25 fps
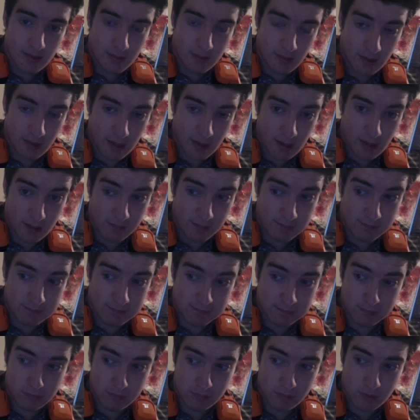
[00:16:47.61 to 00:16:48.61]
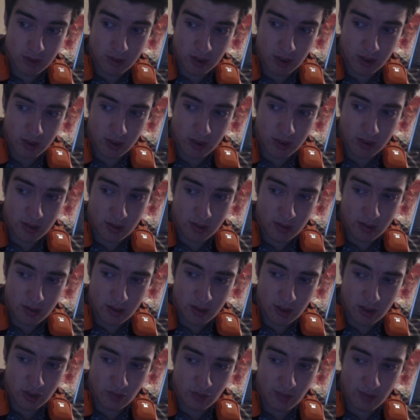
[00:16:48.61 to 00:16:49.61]
uh, just
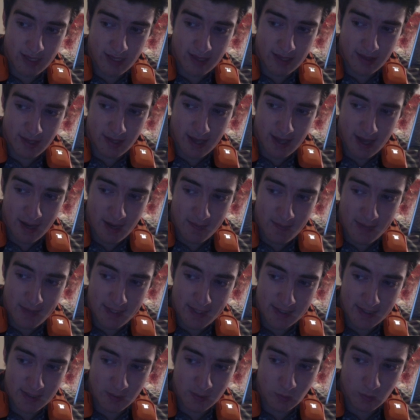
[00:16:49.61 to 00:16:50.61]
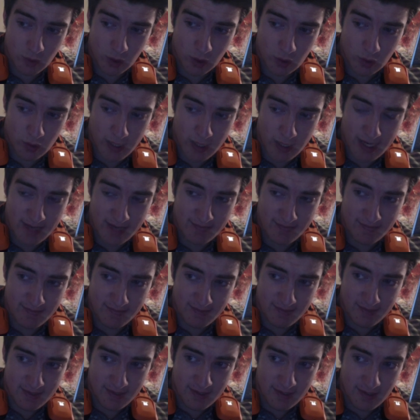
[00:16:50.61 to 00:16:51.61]
just great. The enemies were great.
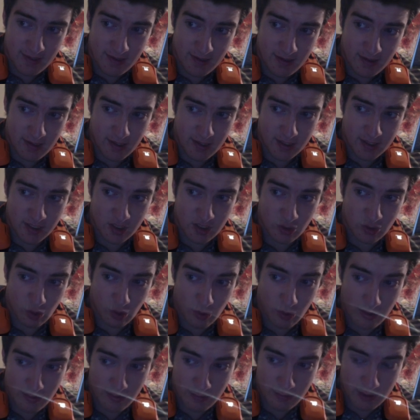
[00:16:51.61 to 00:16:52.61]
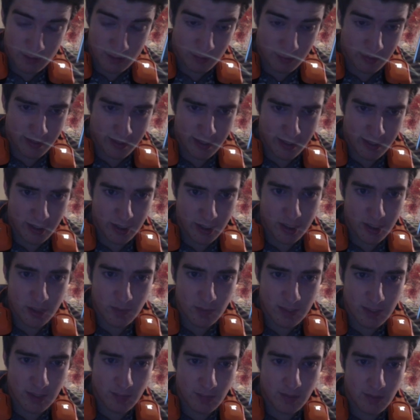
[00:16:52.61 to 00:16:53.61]
The story was pretty good as
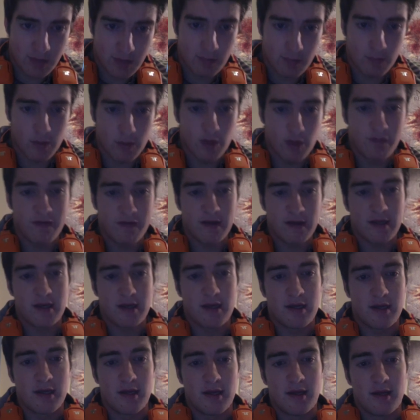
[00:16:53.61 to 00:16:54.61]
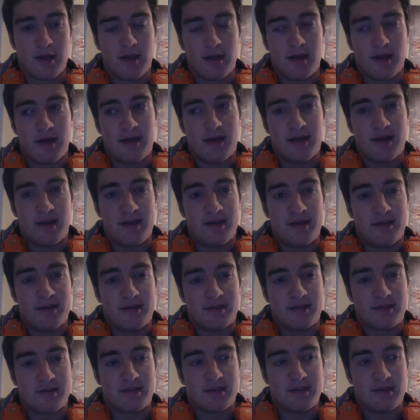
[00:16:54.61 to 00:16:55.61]
well with Ruvik
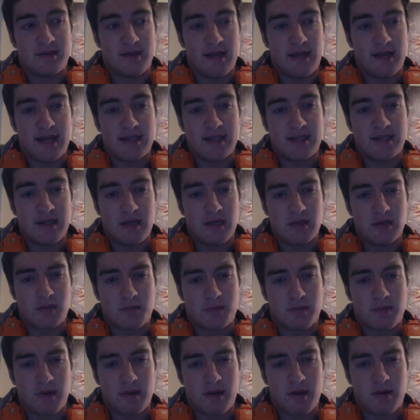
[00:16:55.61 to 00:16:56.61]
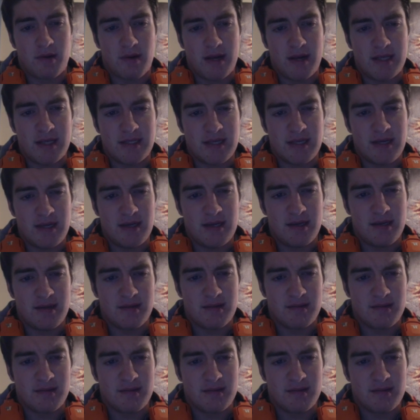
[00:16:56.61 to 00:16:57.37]
and Leslie was pretty crazy.